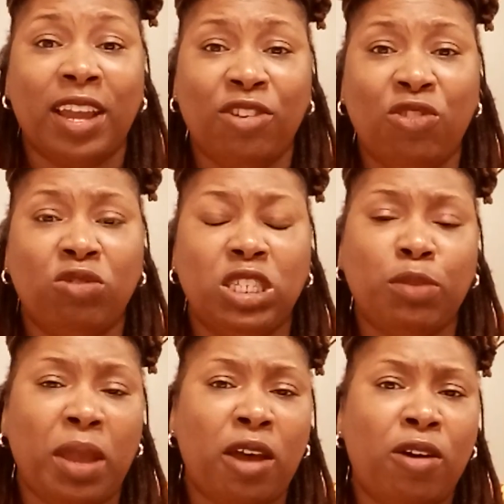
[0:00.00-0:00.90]
Can you
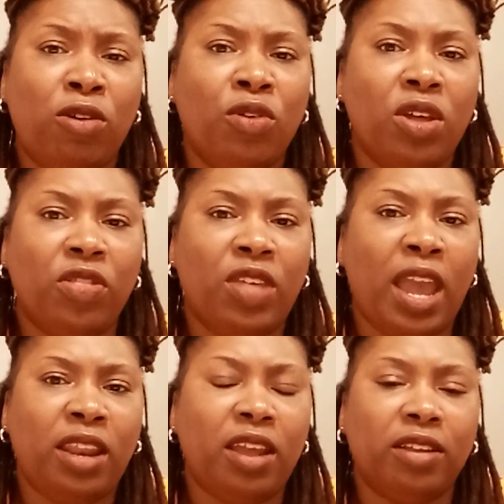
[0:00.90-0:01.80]
smell
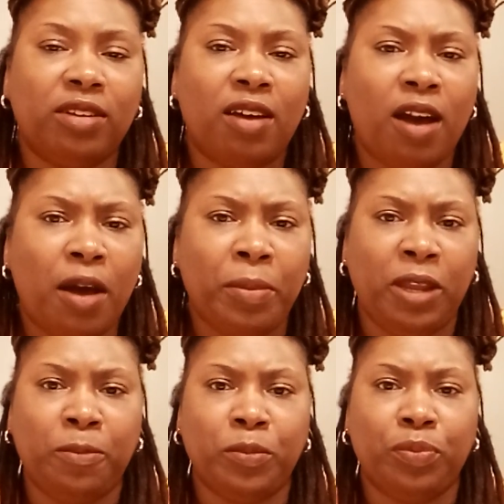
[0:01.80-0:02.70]
that
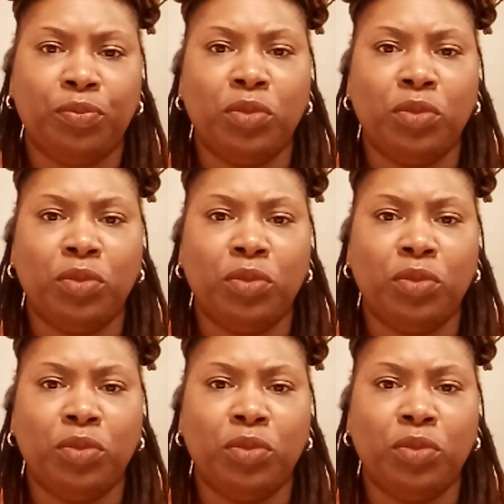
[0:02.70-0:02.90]
coming?